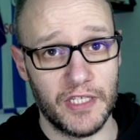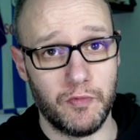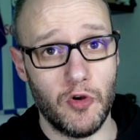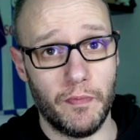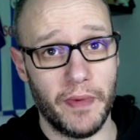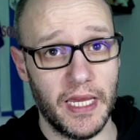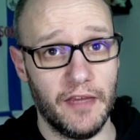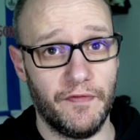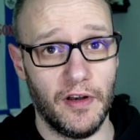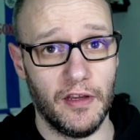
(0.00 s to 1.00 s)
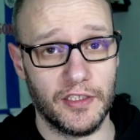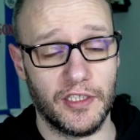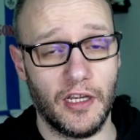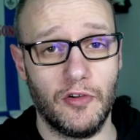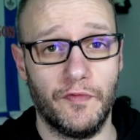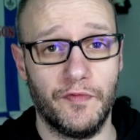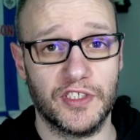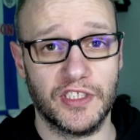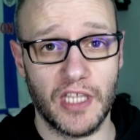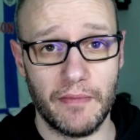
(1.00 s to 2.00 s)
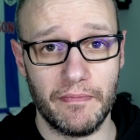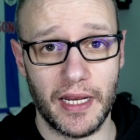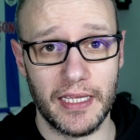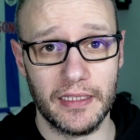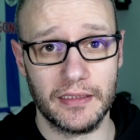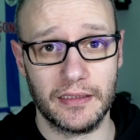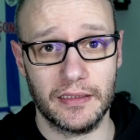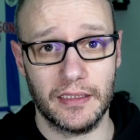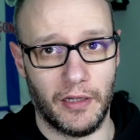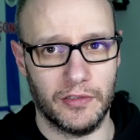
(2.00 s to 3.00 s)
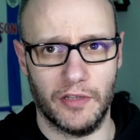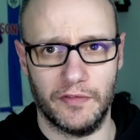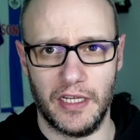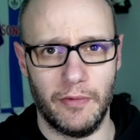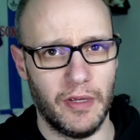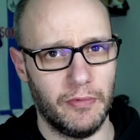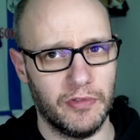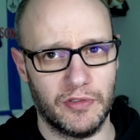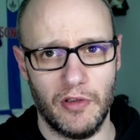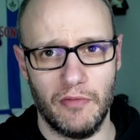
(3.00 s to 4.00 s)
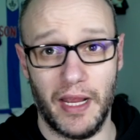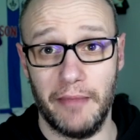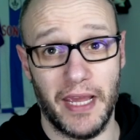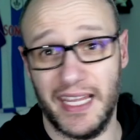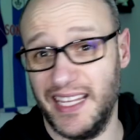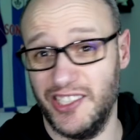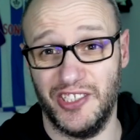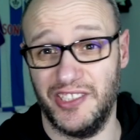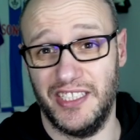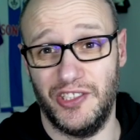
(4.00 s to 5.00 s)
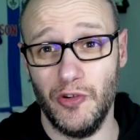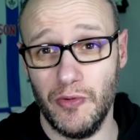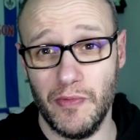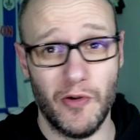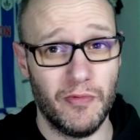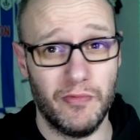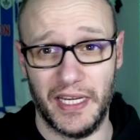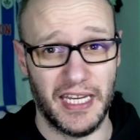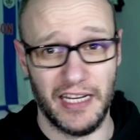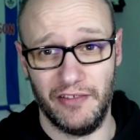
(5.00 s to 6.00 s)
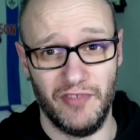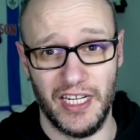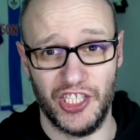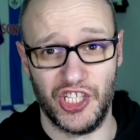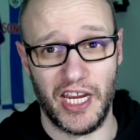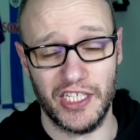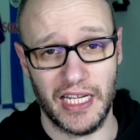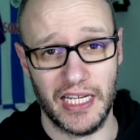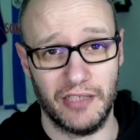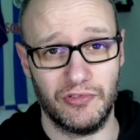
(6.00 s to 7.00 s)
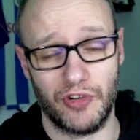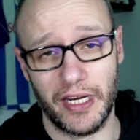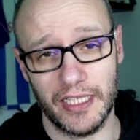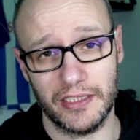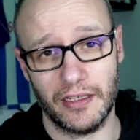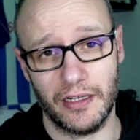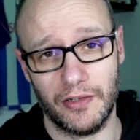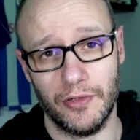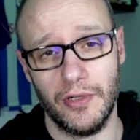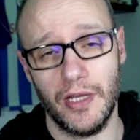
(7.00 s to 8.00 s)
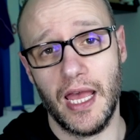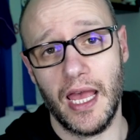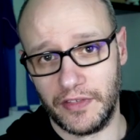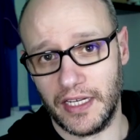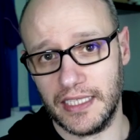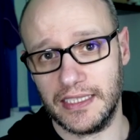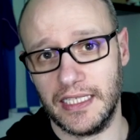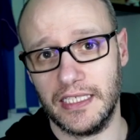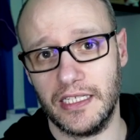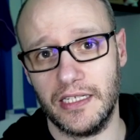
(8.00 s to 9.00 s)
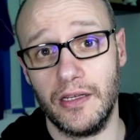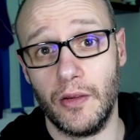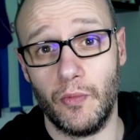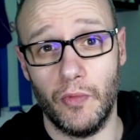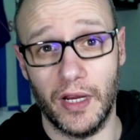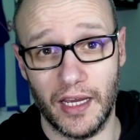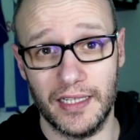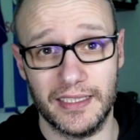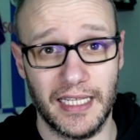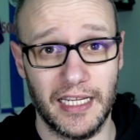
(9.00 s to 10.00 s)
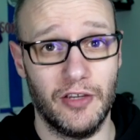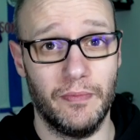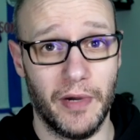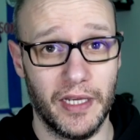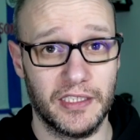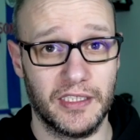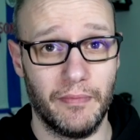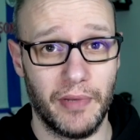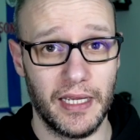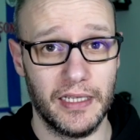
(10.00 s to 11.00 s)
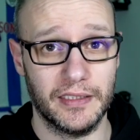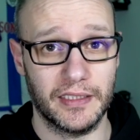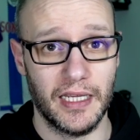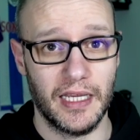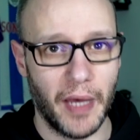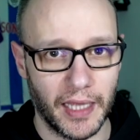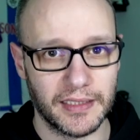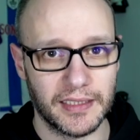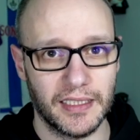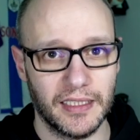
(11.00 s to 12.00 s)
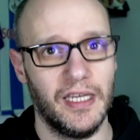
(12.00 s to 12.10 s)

This will be the last cycle for some players because obviously we was doing playmaking just as normal. We didn't really change our training cycle. After this season, we're gonna say goodbye to some players, but